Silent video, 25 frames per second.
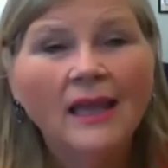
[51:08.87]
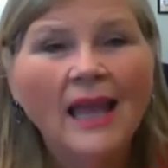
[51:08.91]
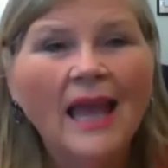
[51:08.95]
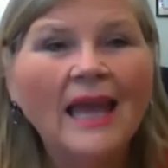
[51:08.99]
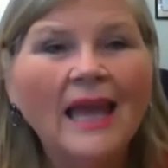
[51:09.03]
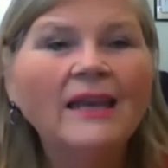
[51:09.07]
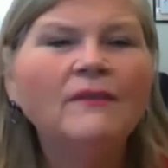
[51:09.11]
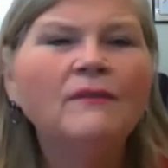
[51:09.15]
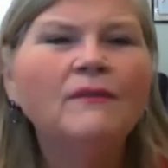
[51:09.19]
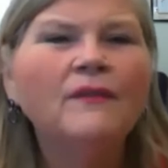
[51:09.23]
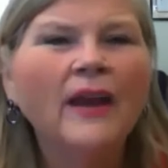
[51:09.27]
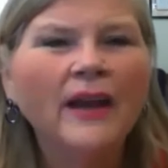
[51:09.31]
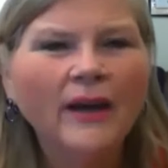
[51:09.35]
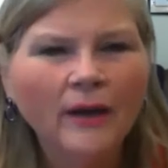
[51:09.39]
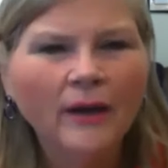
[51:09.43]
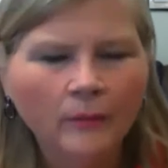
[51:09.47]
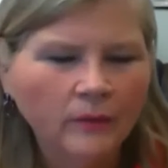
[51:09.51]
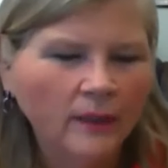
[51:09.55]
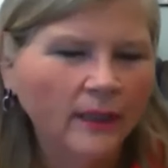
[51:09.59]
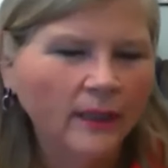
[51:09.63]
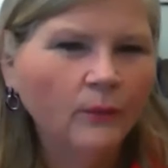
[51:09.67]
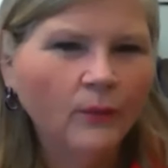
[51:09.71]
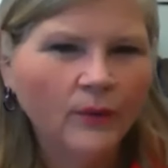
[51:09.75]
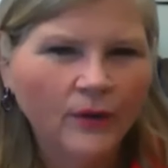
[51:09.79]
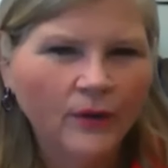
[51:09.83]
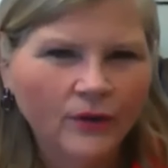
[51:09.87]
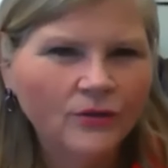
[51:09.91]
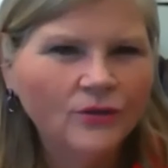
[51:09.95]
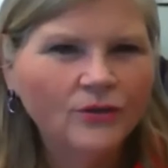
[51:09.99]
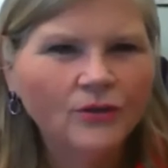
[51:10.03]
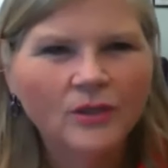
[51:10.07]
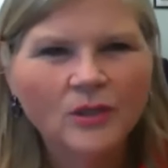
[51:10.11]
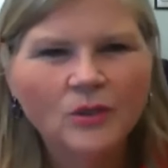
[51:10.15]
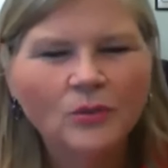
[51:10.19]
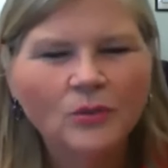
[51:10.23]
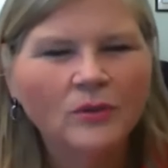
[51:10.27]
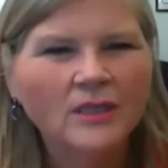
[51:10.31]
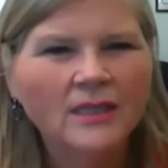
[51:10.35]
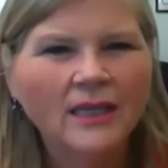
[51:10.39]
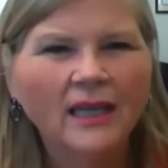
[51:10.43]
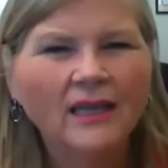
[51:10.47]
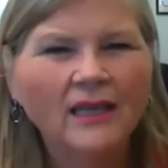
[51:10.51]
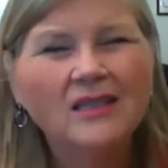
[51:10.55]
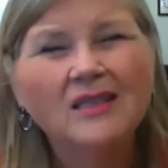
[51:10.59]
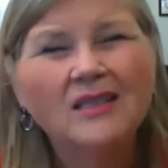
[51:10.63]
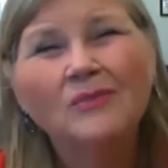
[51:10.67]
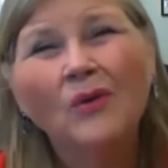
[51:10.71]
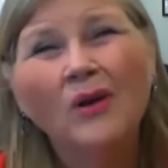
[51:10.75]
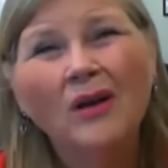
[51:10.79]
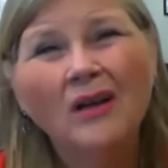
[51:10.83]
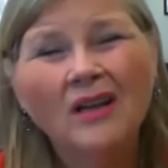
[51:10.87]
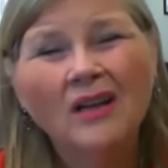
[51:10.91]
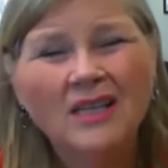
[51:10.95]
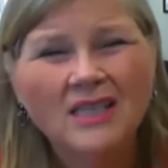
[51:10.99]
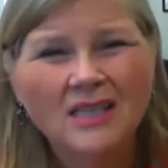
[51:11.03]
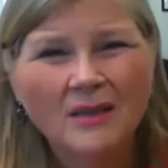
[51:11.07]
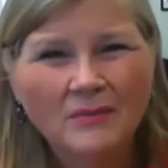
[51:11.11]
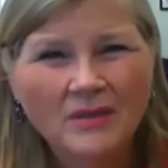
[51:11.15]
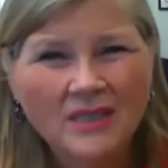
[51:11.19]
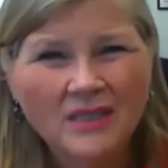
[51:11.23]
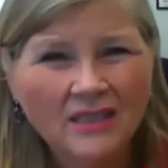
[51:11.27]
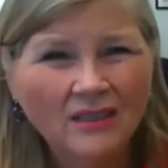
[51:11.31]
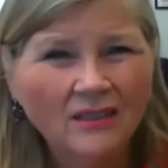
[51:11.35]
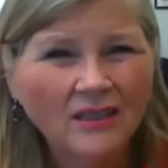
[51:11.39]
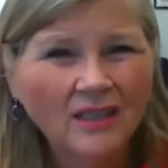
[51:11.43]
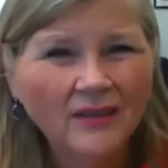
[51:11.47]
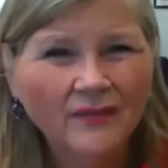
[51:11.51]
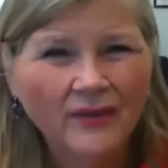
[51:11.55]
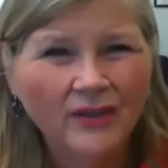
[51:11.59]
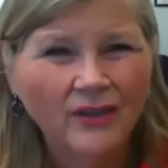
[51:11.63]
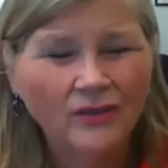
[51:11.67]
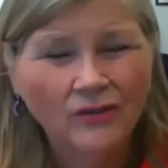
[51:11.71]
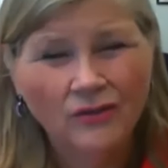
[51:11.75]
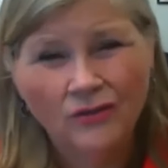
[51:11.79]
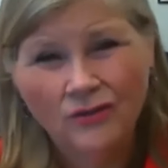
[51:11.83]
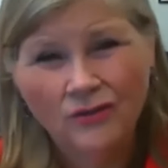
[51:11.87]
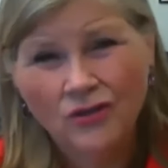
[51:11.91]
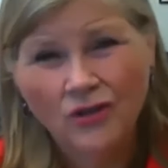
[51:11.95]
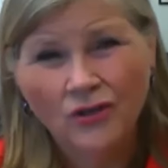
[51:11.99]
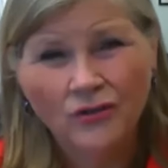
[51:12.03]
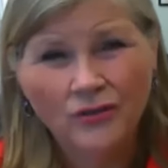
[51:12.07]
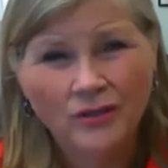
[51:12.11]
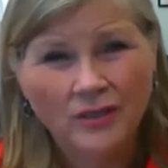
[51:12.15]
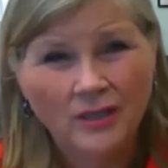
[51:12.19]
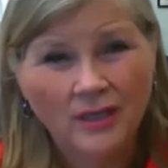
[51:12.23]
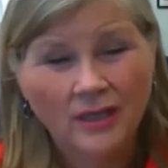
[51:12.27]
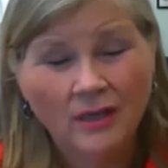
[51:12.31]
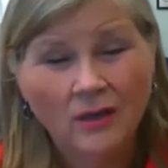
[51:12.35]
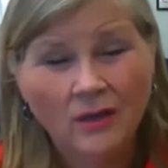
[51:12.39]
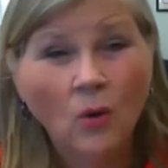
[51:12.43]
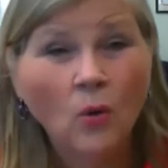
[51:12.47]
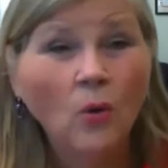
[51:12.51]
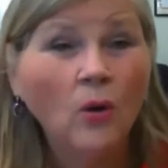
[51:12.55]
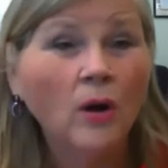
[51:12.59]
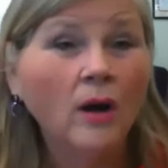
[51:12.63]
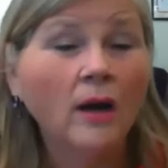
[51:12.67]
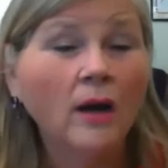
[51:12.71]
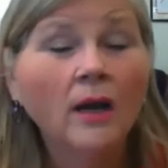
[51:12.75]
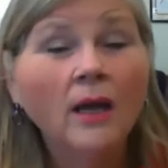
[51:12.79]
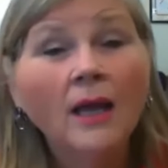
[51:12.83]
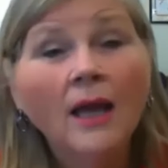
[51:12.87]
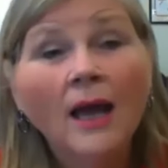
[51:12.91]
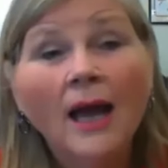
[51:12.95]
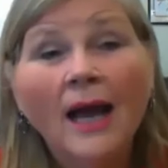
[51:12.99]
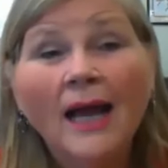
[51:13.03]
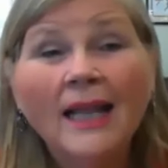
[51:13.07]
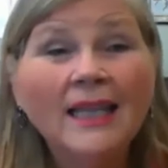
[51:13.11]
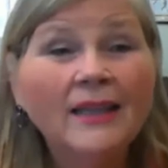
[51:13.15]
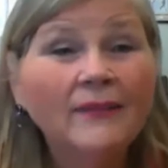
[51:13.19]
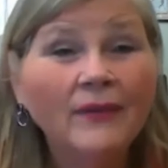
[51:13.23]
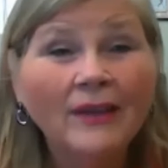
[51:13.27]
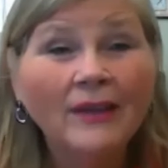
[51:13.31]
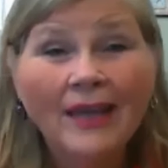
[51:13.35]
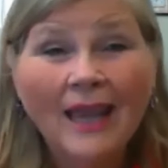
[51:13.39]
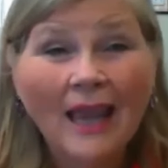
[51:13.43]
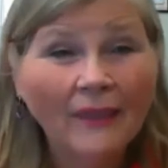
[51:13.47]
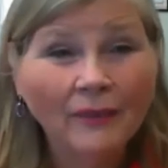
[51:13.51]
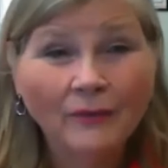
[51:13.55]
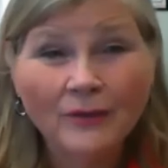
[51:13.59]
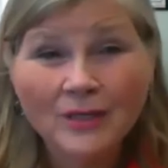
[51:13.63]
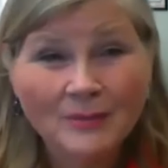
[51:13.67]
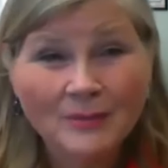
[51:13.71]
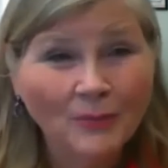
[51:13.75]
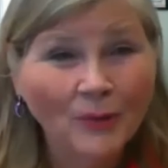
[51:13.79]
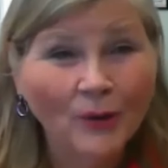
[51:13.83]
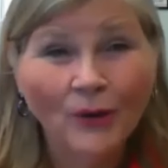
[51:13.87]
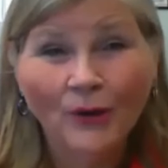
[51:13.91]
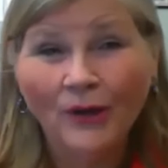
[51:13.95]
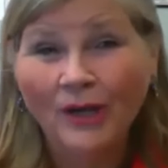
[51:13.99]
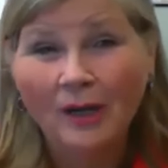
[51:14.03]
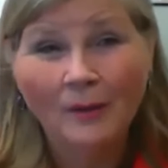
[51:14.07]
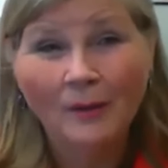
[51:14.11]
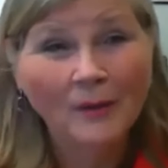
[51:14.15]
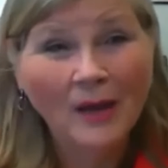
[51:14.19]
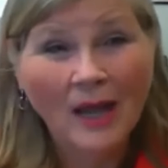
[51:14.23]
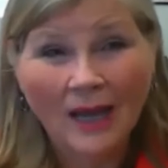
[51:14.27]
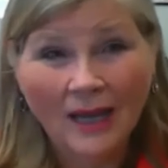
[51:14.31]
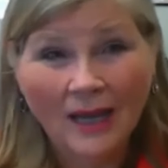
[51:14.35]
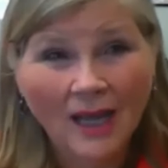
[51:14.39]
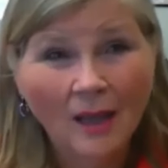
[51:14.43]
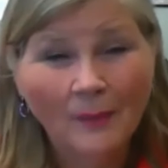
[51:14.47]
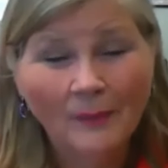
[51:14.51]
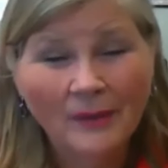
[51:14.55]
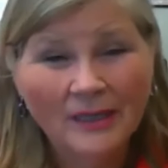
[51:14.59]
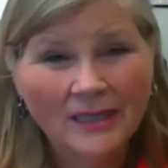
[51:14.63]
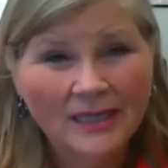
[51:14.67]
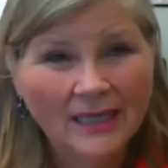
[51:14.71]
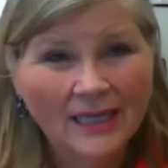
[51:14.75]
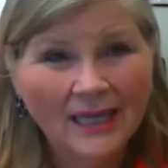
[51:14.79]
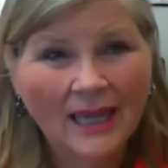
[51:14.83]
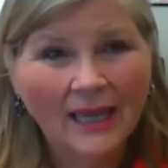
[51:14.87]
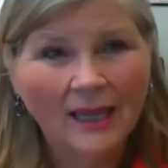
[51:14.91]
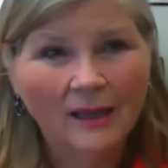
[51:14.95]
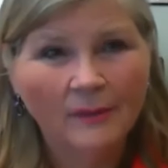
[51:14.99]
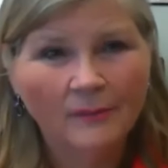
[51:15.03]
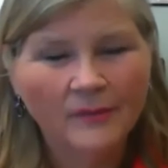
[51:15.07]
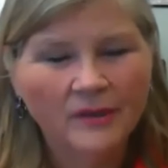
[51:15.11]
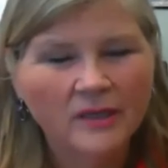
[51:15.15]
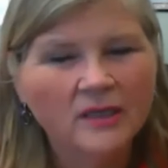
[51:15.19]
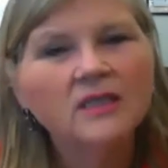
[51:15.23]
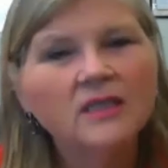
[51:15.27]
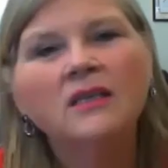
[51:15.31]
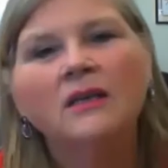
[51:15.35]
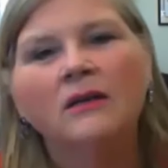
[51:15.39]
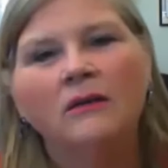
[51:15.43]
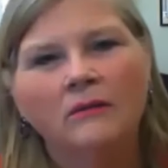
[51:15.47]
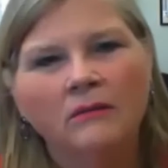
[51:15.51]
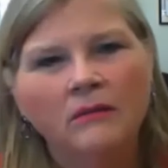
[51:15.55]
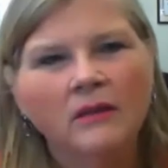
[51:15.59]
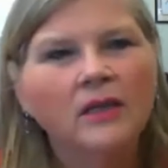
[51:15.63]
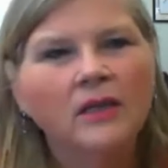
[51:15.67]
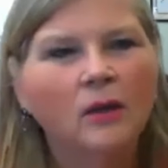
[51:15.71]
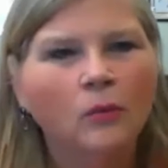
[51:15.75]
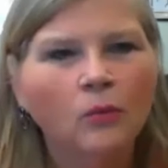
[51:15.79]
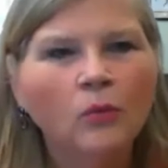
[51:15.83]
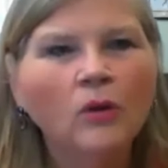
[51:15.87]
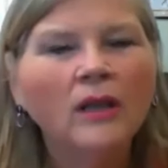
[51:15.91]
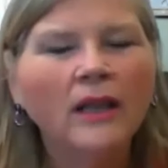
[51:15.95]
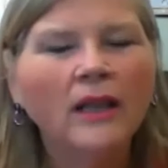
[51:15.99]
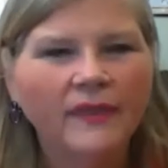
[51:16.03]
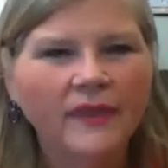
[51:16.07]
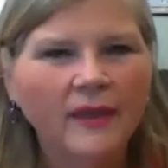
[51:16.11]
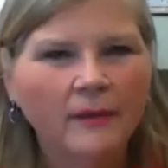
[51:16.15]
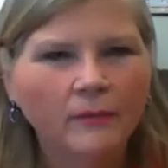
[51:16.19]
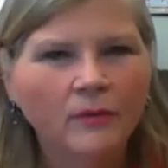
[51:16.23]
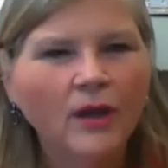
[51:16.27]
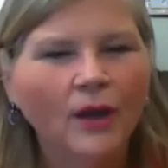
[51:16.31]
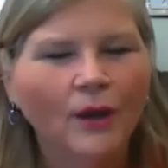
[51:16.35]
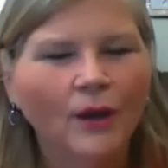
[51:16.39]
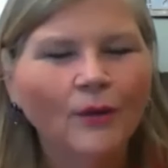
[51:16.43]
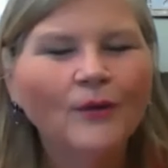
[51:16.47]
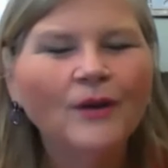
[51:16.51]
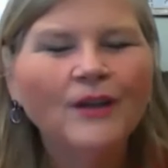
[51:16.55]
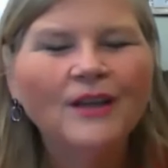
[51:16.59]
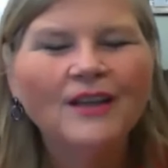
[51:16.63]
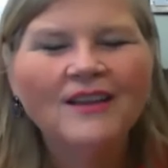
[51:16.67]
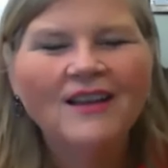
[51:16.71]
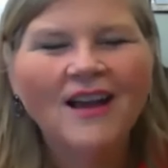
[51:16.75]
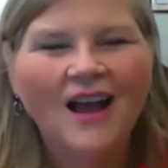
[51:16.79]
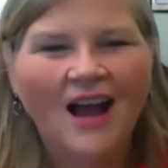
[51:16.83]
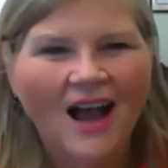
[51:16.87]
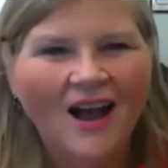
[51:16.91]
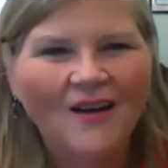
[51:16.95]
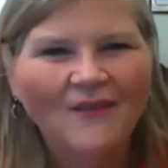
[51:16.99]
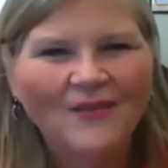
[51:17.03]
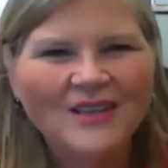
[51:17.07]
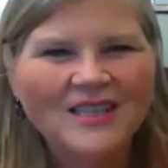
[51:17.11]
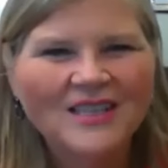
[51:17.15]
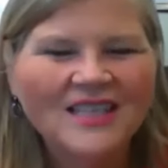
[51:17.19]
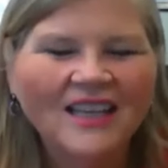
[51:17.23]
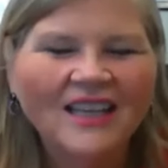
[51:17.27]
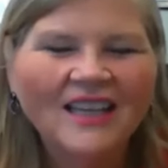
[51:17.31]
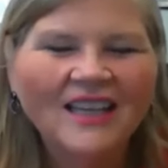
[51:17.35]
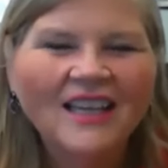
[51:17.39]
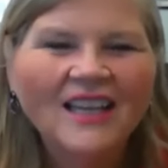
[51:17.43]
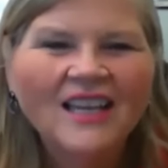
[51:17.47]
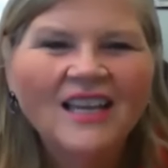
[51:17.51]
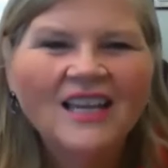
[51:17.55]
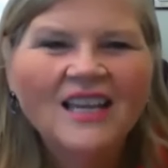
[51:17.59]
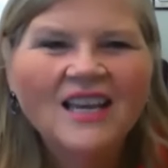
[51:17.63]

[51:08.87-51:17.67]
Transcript: And invariably, what our students will say is, well, because I'm still living in New Jersey, or I live in Gaithersburg and I'm not coming to campus. So, you know, we'll let them go, obviously.